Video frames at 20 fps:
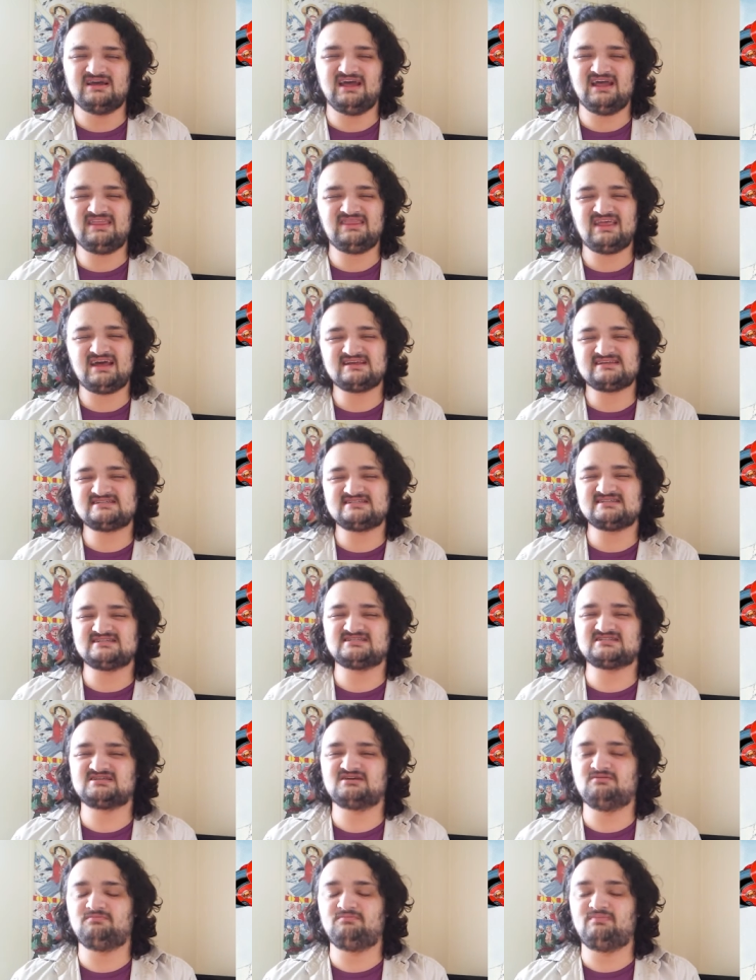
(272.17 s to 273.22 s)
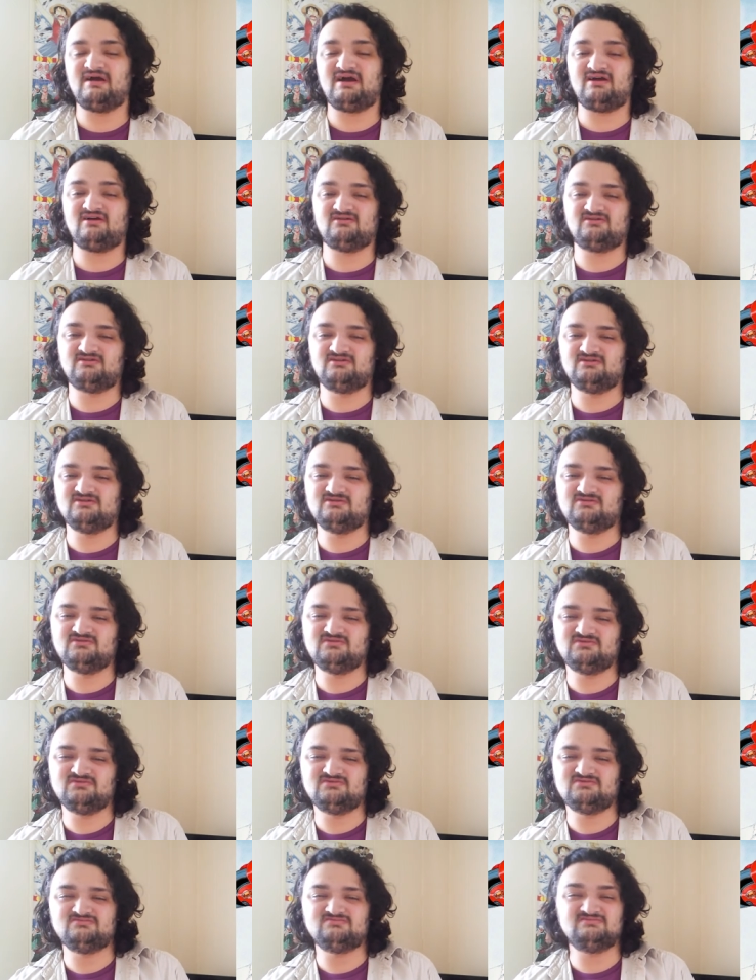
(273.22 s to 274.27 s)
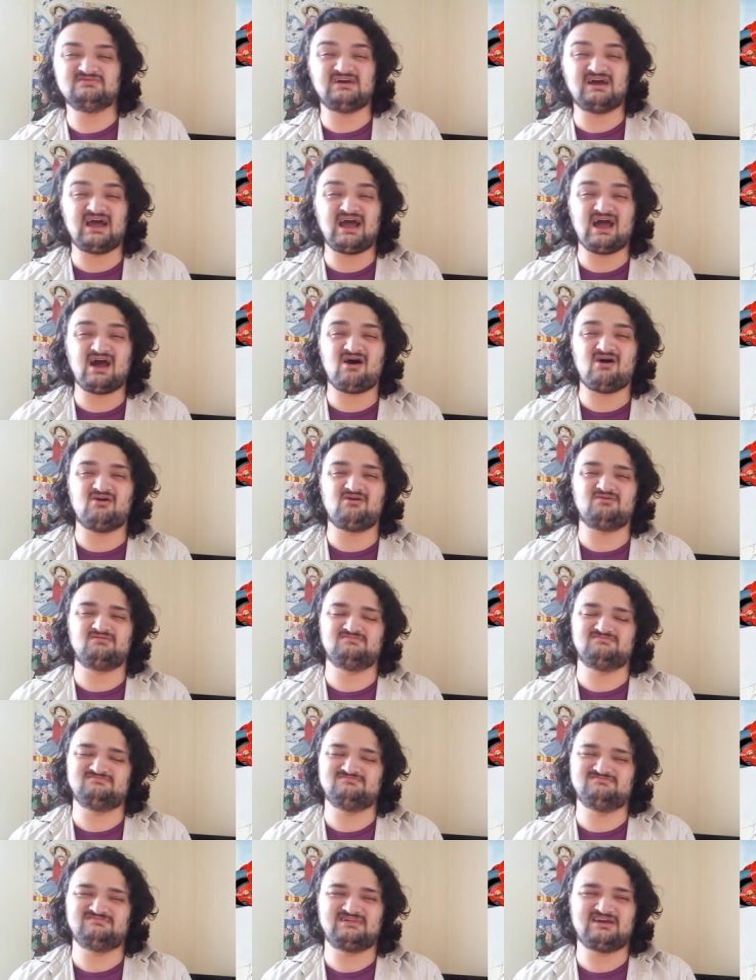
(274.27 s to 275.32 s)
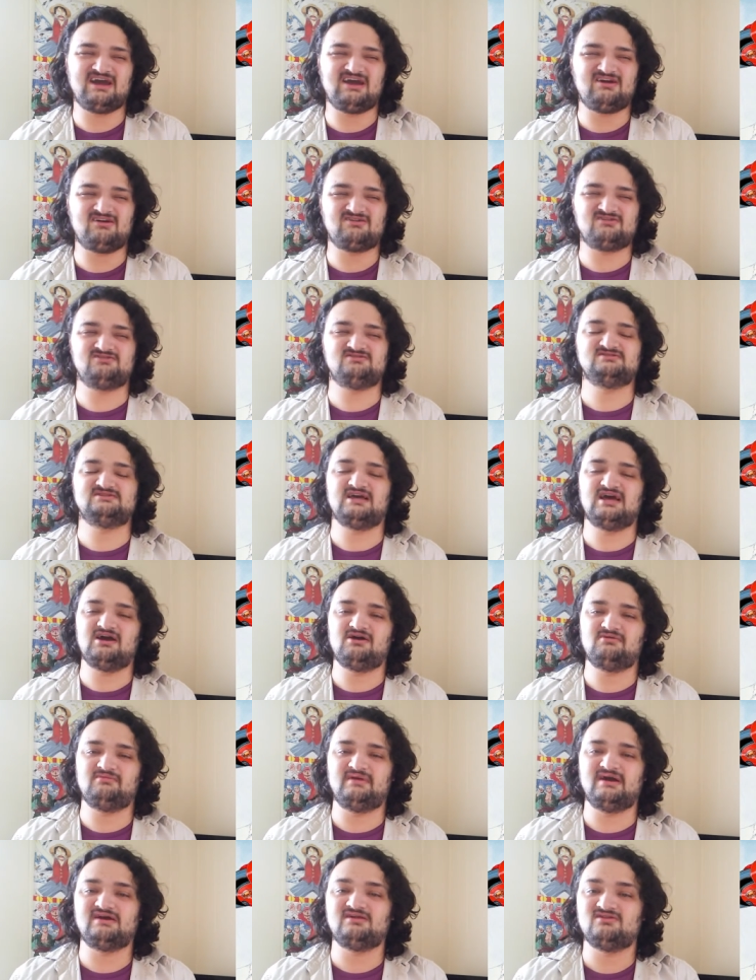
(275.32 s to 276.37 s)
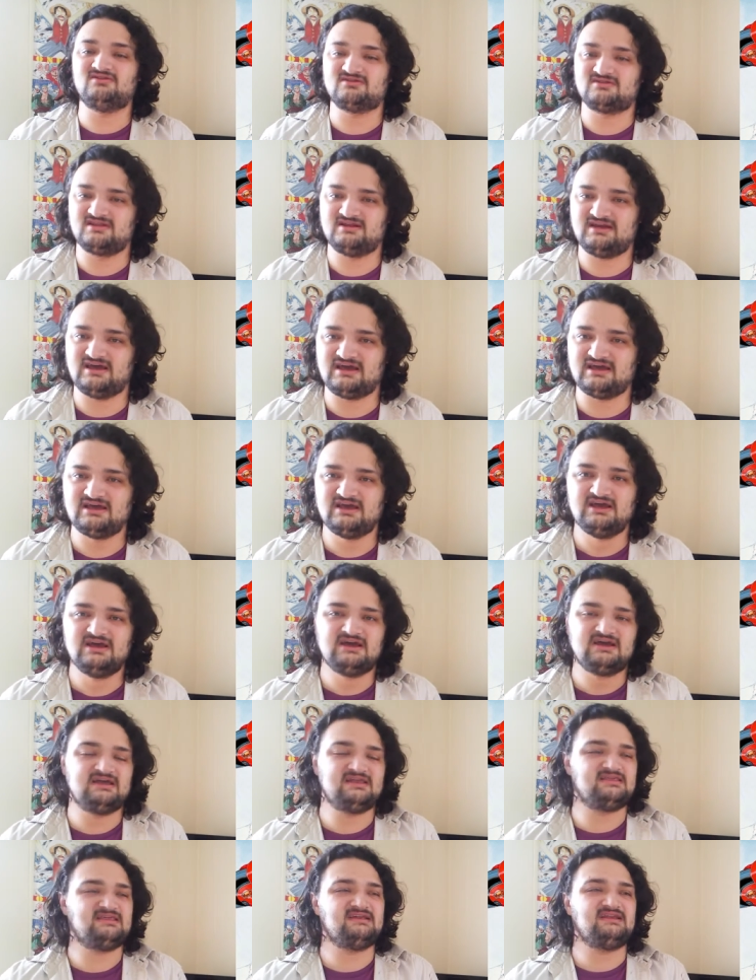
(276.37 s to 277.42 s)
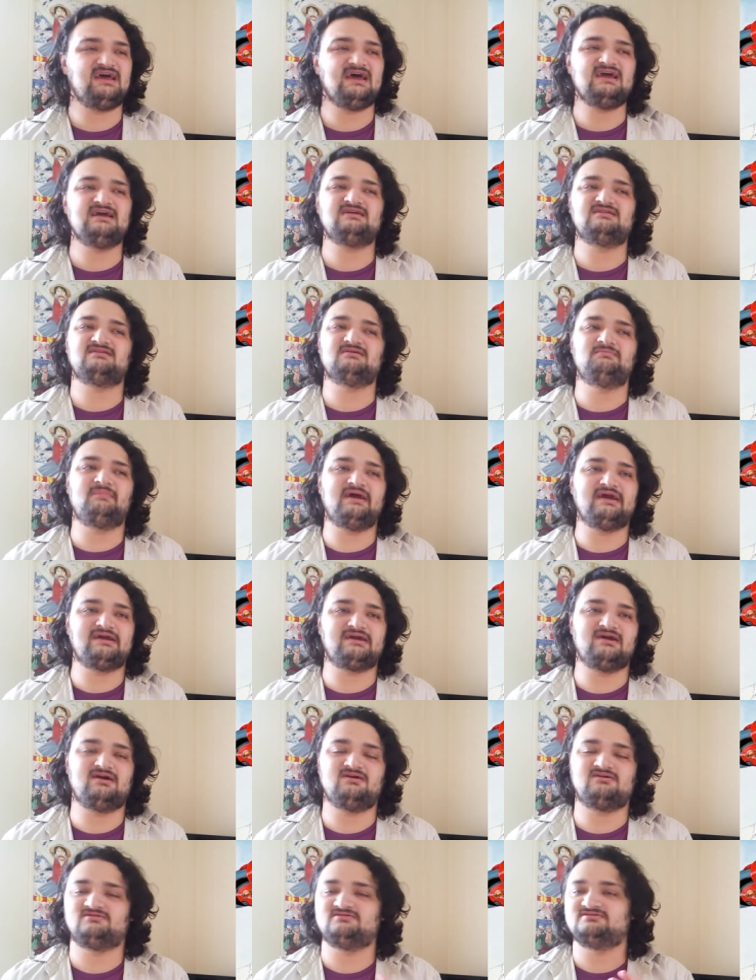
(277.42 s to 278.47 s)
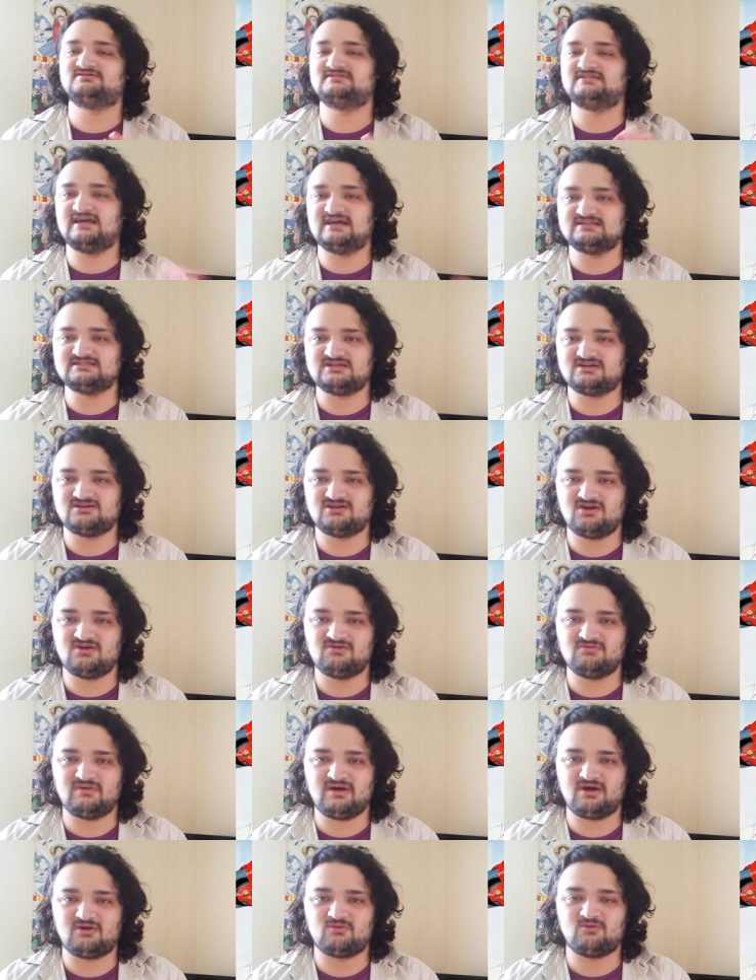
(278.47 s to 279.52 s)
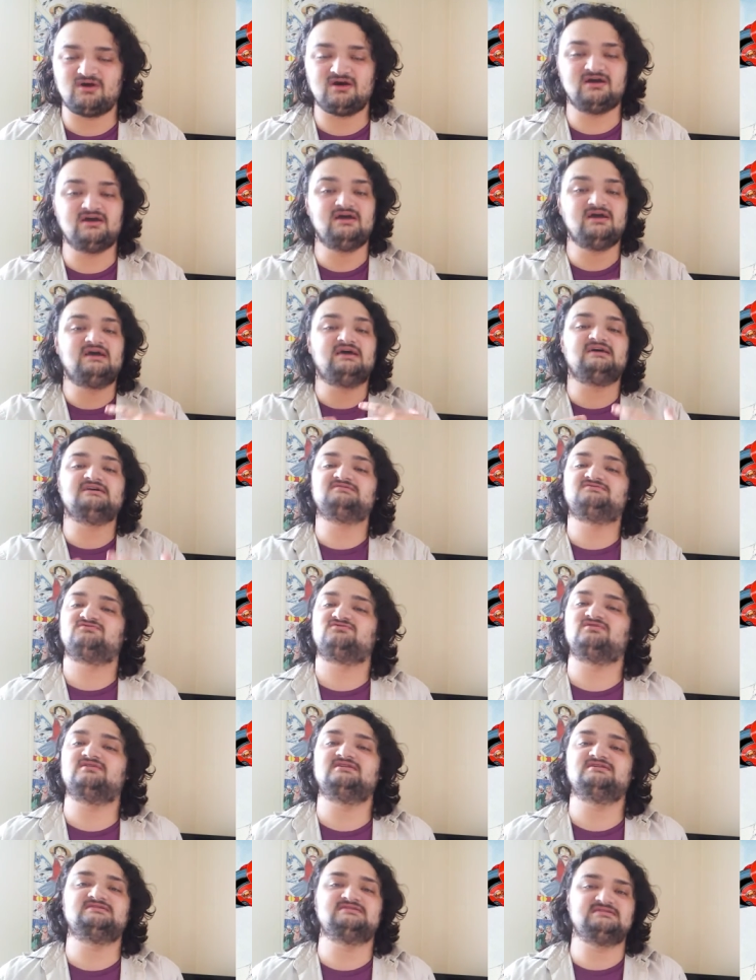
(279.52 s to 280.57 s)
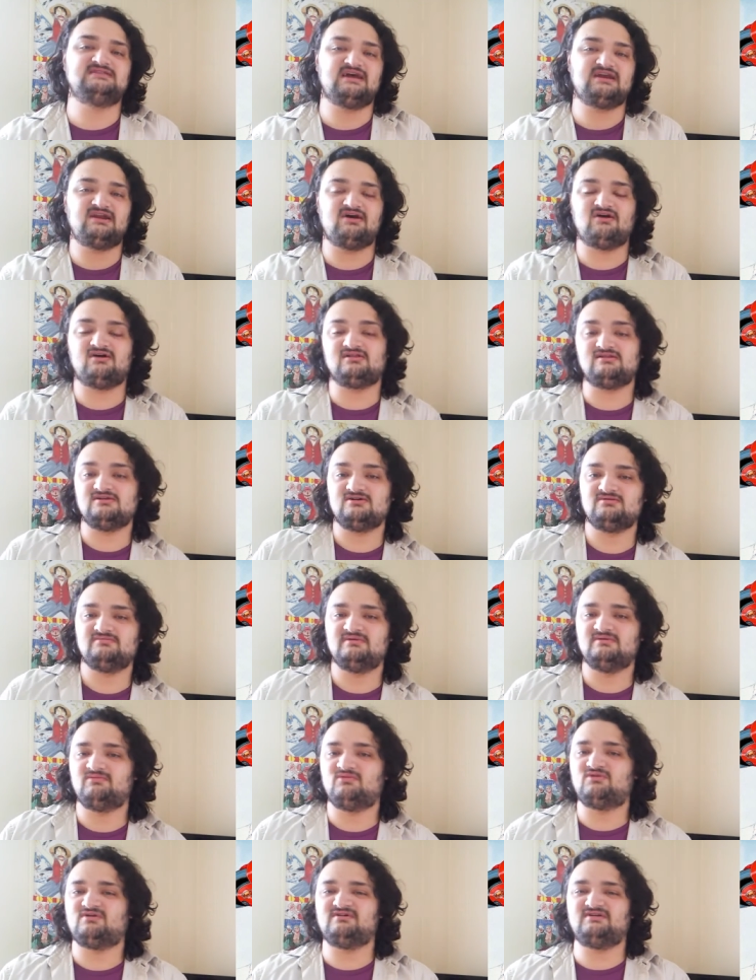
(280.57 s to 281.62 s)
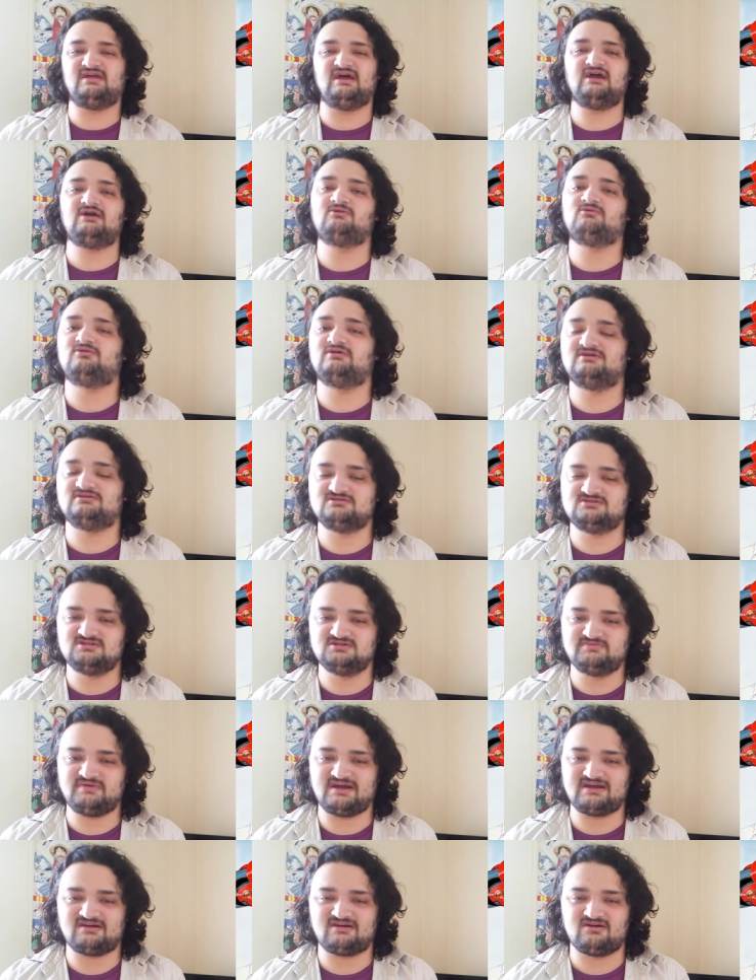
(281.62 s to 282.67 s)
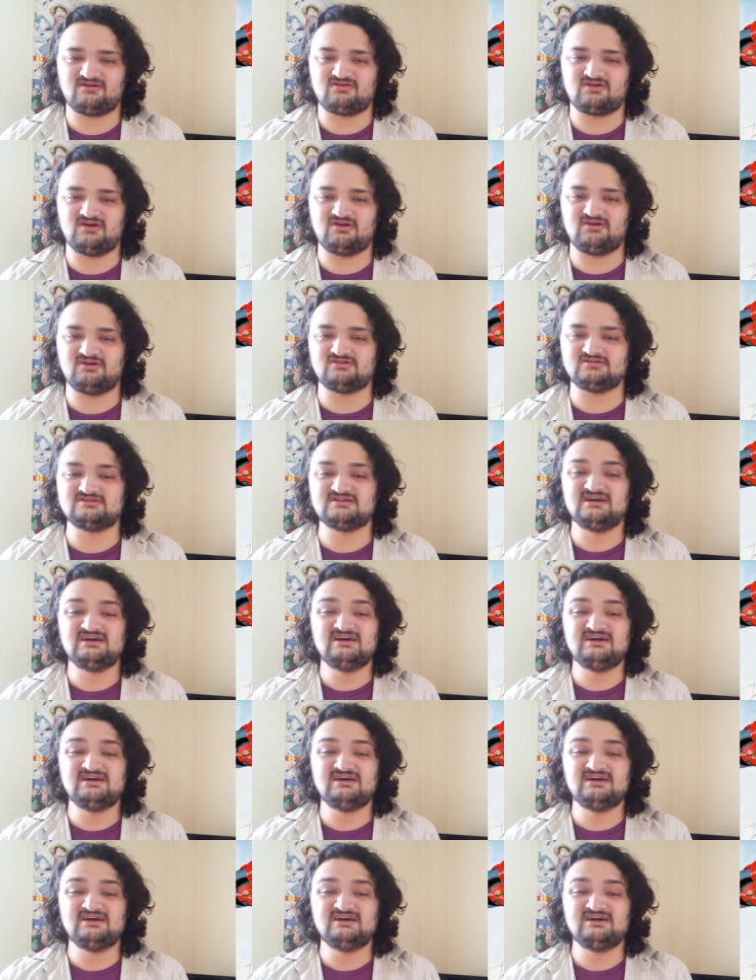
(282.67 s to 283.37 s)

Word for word: And that's just compared to how characters in anime look today. And today, the main character stands out no matter what. His friends stand out a little bit more than everyone else's background characters.